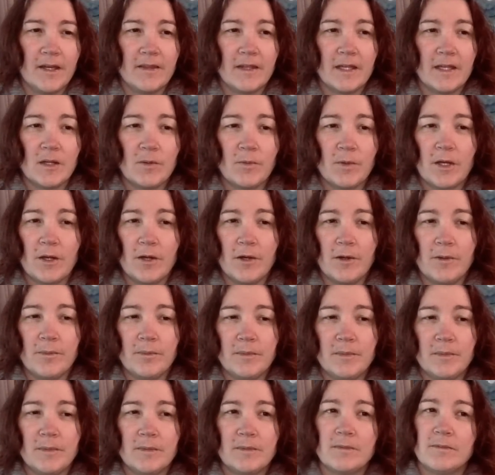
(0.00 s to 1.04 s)
And then we
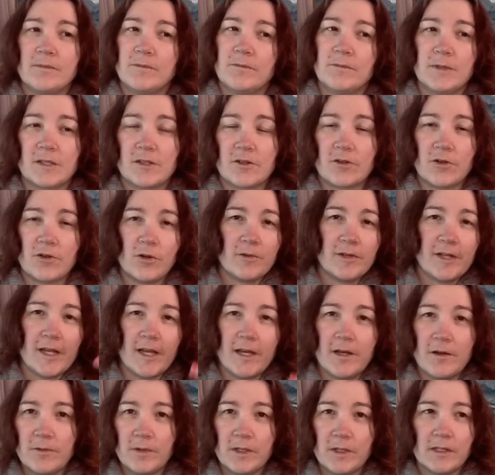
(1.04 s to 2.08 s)
scroll
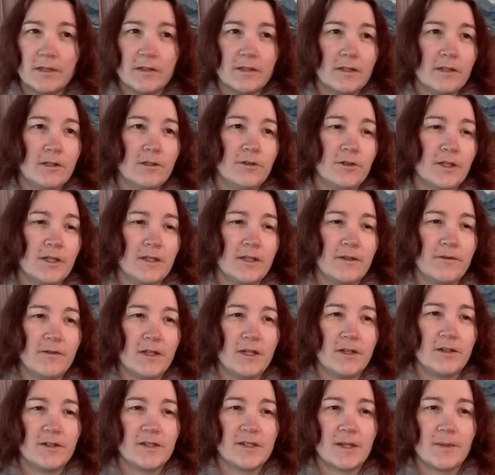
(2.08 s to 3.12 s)
down and look if
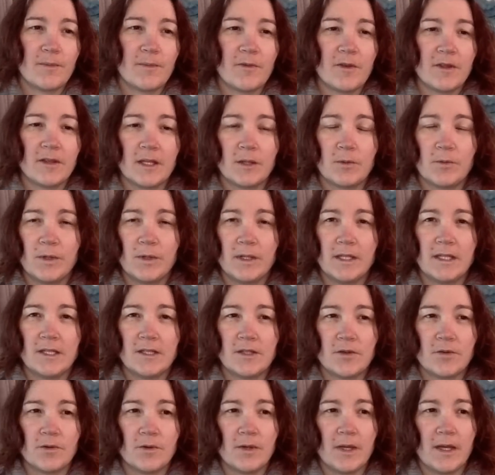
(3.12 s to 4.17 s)
there is something that we
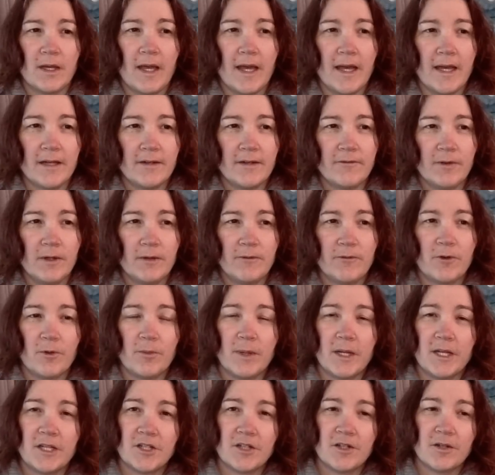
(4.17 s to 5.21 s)
need to add
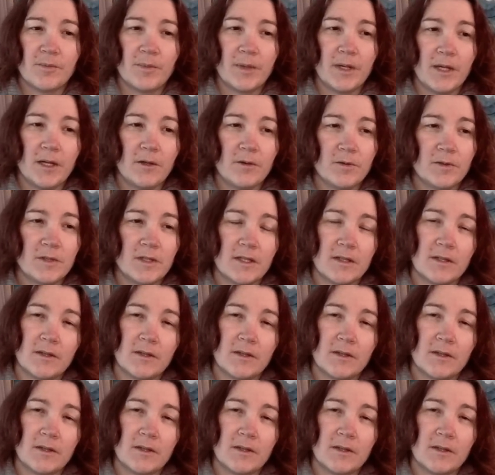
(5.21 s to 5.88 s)
information about.